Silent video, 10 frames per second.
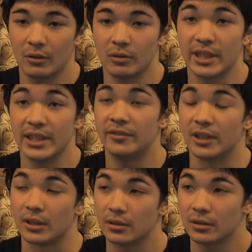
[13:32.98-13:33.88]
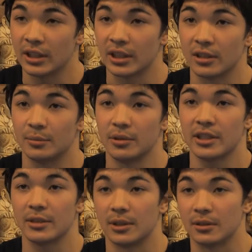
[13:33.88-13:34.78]
Oh, they did fight, and
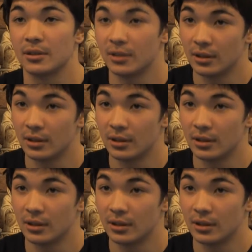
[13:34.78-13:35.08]
Bruce Lee won.